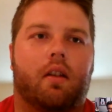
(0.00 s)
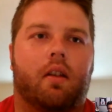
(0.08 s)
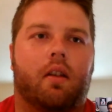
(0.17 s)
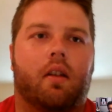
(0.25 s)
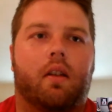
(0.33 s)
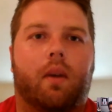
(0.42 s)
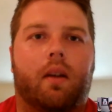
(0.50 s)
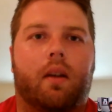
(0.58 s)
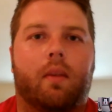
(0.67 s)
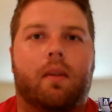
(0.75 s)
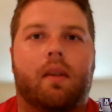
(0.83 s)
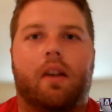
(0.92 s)
and his
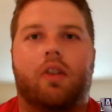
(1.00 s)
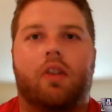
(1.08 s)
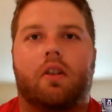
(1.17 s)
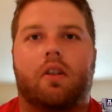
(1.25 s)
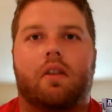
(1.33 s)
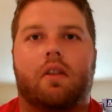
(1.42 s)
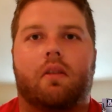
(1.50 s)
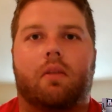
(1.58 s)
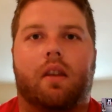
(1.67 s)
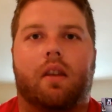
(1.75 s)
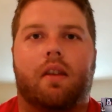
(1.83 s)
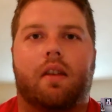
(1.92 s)
recommendations
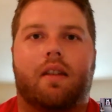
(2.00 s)
within the